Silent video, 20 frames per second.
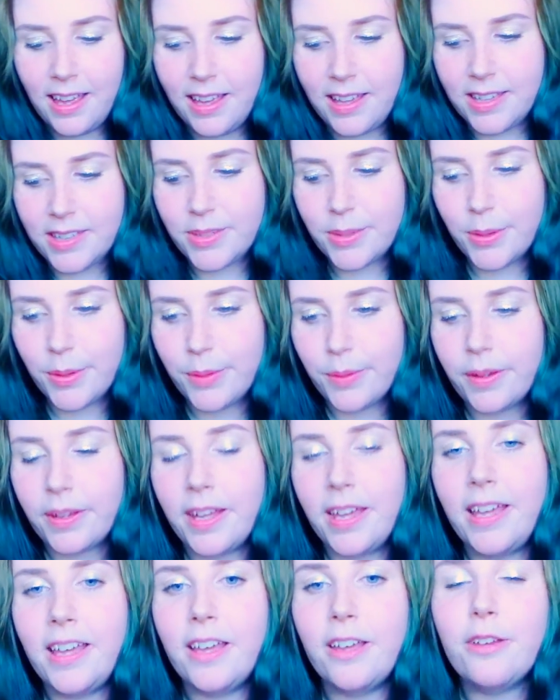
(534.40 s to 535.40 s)
So
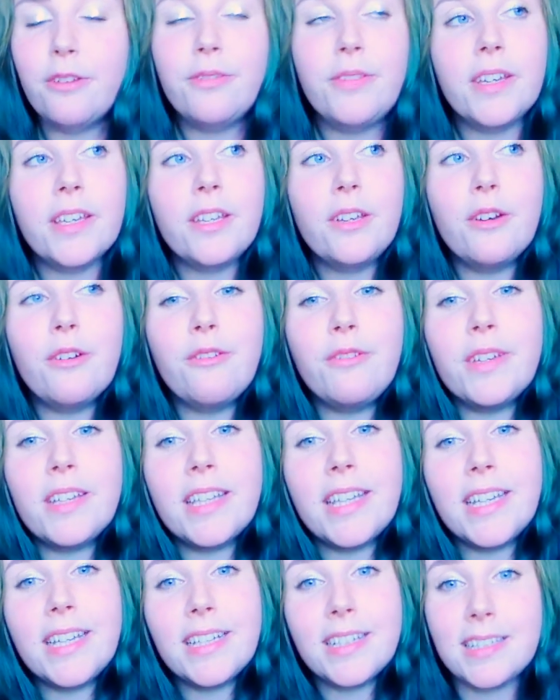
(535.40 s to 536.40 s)
feel your
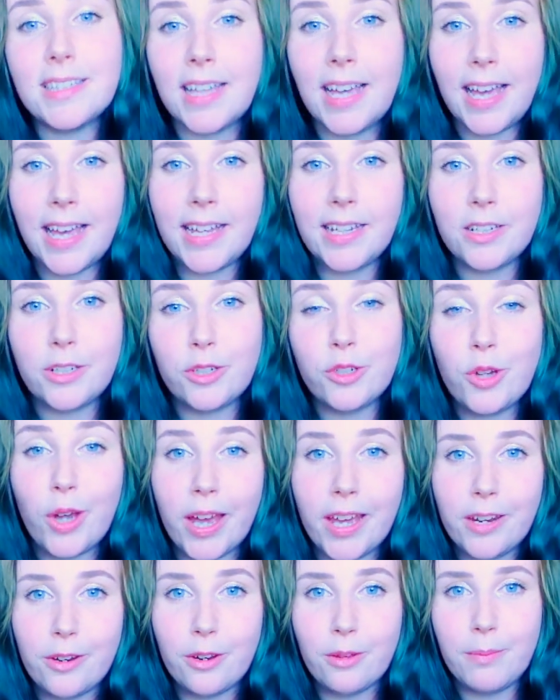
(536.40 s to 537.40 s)
feelings and
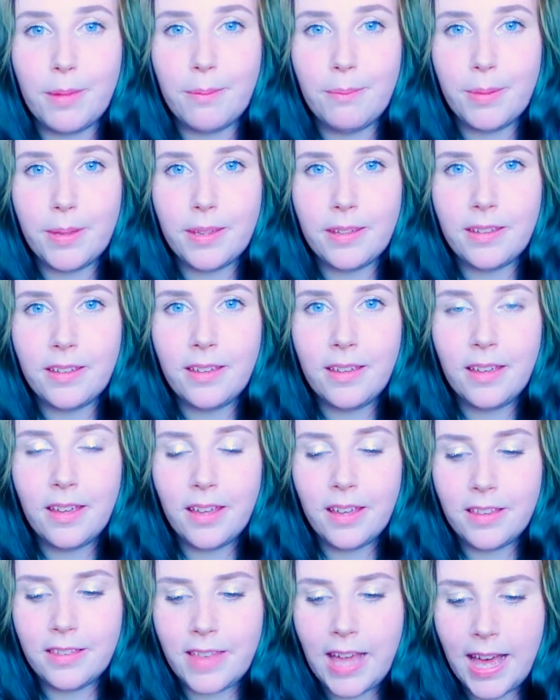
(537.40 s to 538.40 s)
try to remember
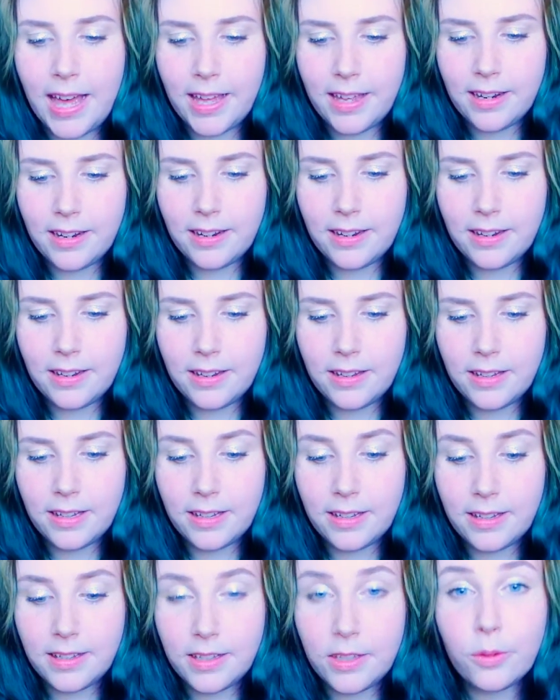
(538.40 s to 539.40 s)
that
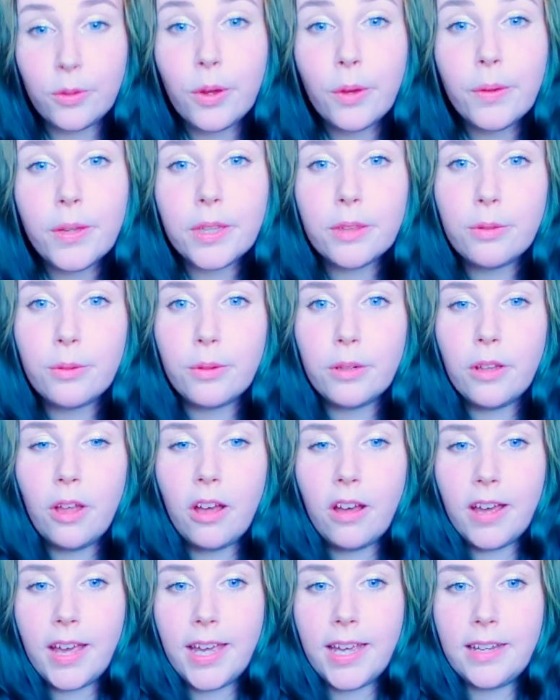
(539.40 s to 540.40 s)
you're going through a
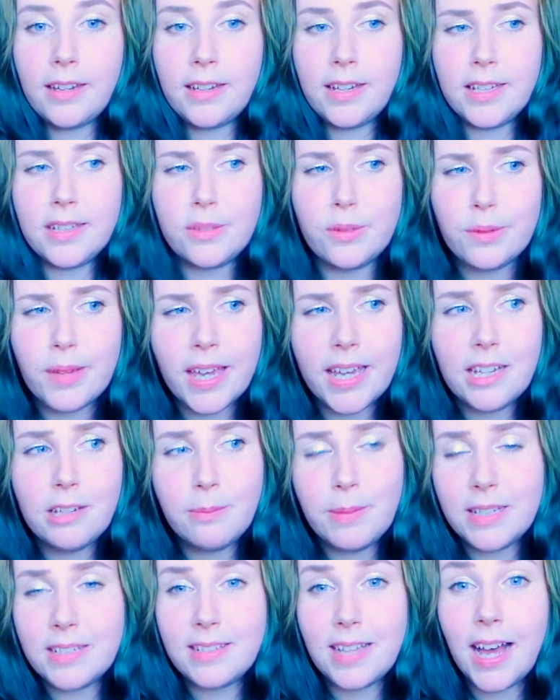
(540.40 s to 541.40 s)
lot, and it's okay
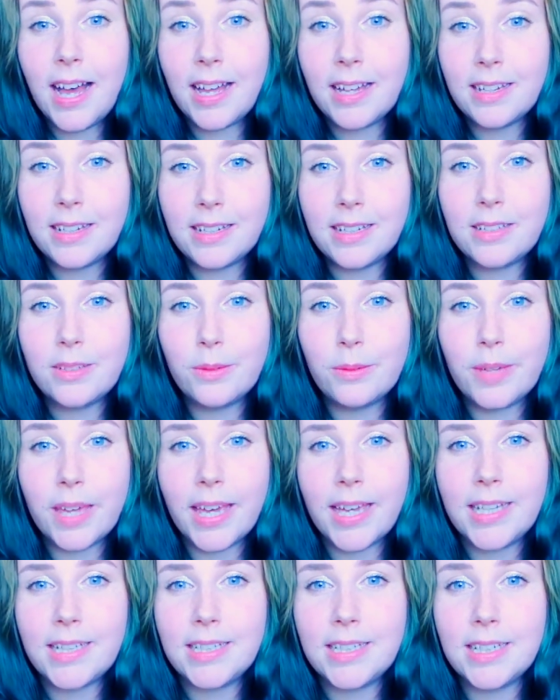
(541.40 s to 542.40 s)
to be sad, and it's
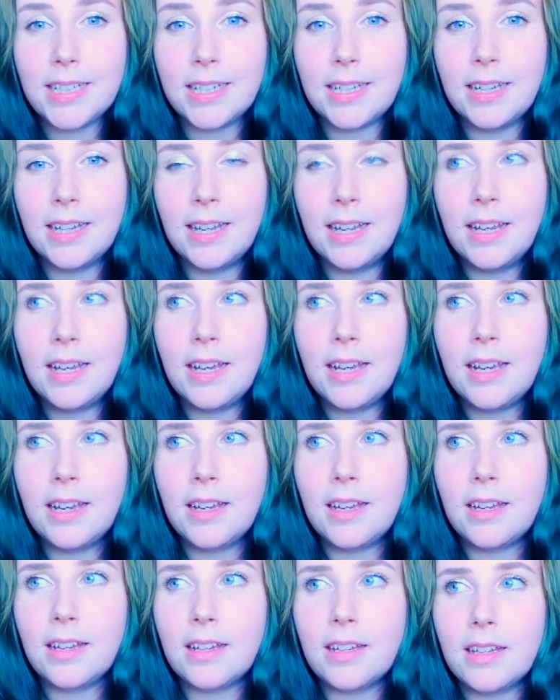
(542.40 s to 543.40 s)
okay to
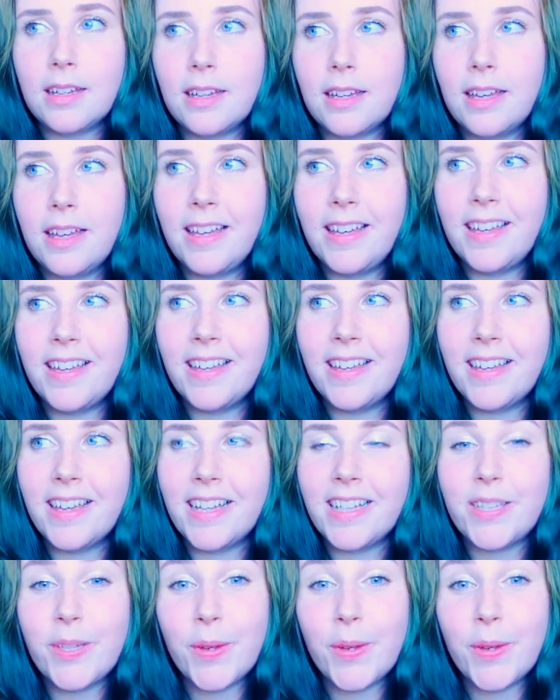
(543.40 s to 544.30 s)
it's